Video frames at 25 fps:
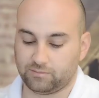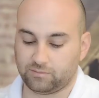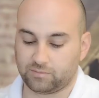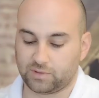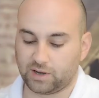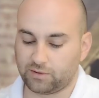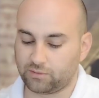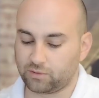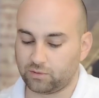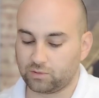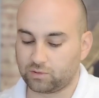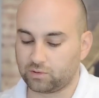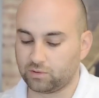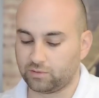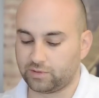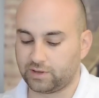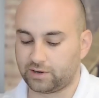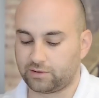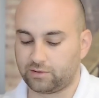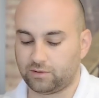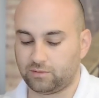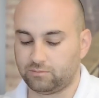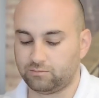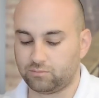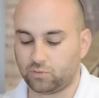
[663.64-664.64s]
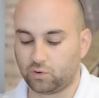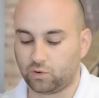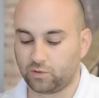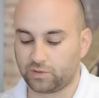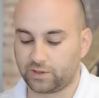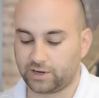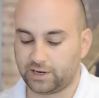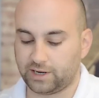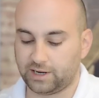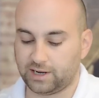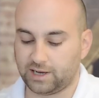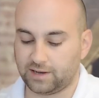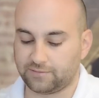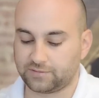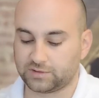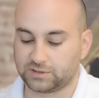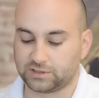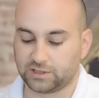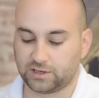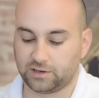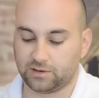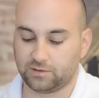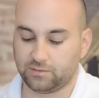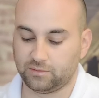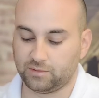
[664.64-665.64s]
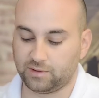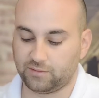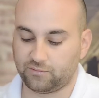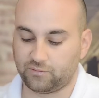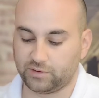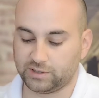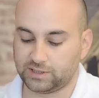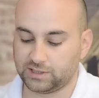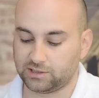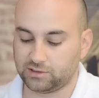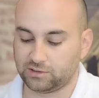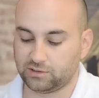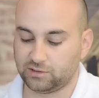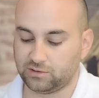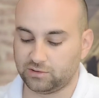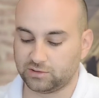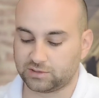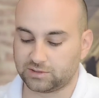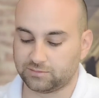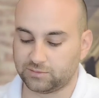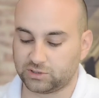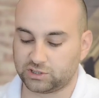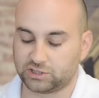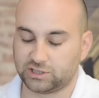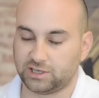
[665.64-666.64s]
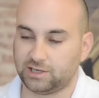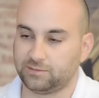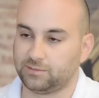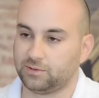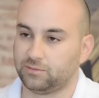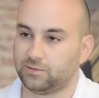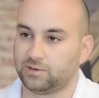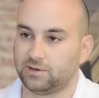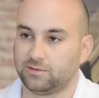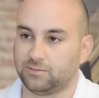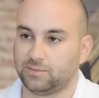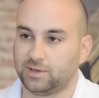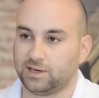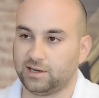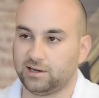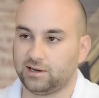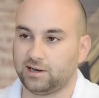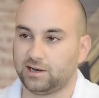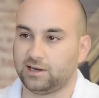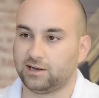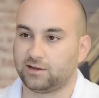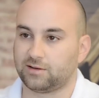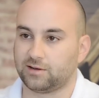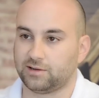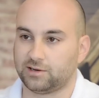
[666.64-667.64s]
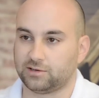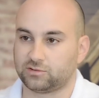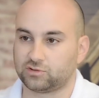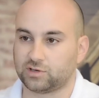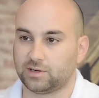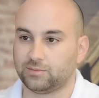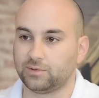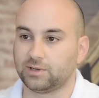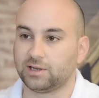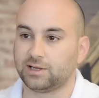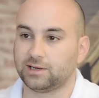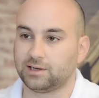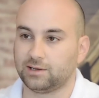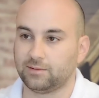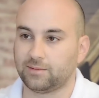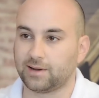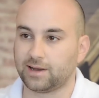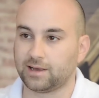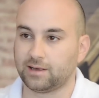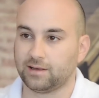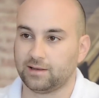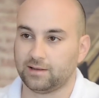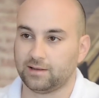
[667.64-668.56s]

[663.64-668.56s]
They're all good. They're all more than enough. So if we didn't use the machine, we wouldn't have been in any kind of trouble anyway.